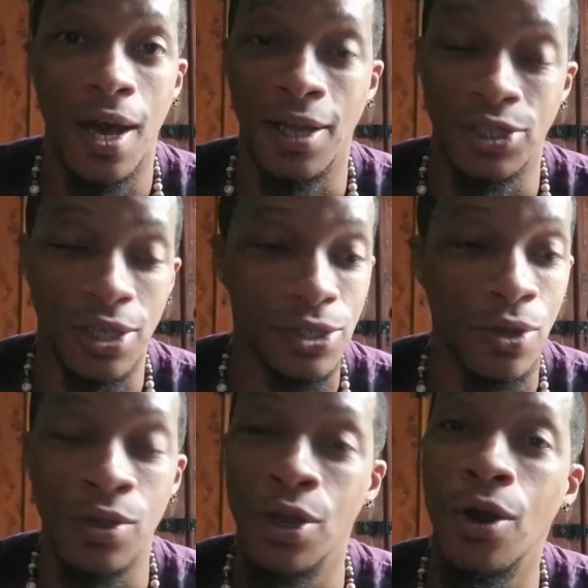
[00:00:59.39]
Just so
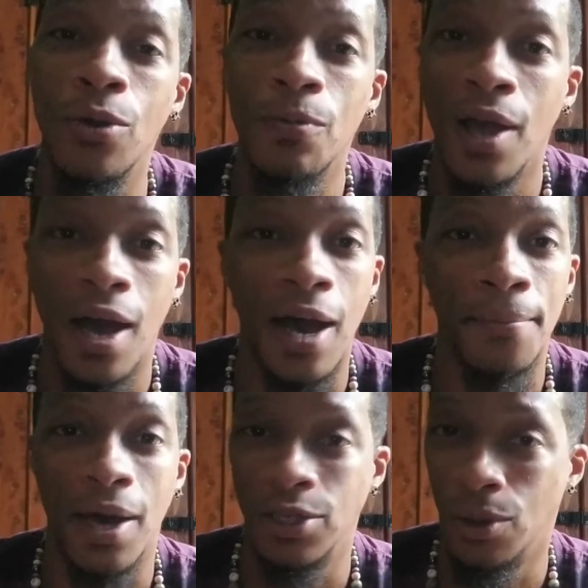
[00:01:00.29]
you know,
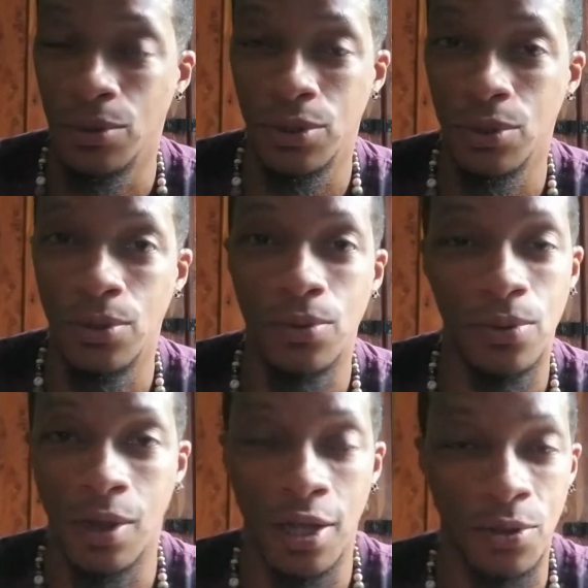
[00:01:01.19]
I don't do
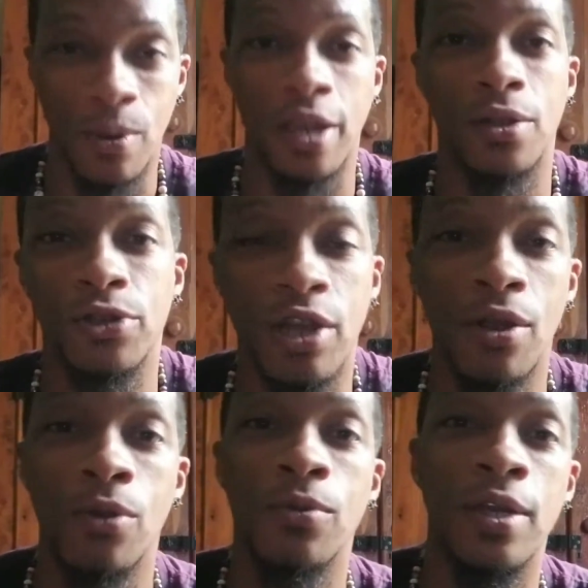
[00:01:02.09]
the regular
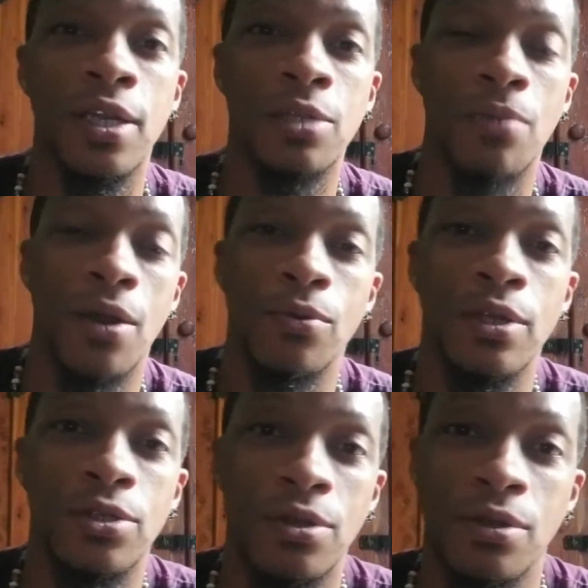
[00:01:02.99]
tarot readings. My
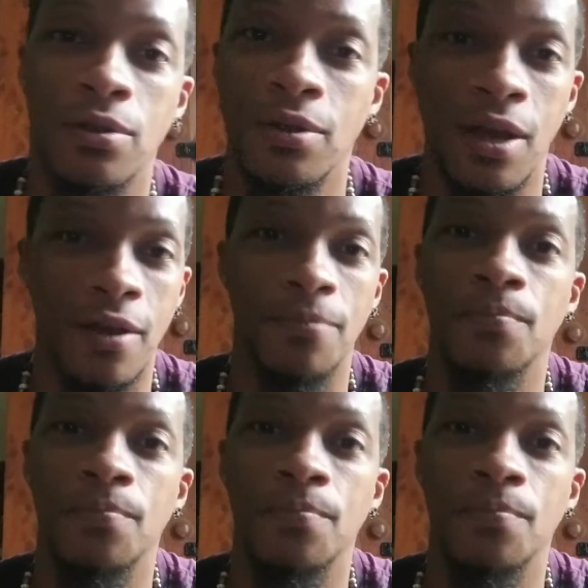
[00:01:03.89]
reads are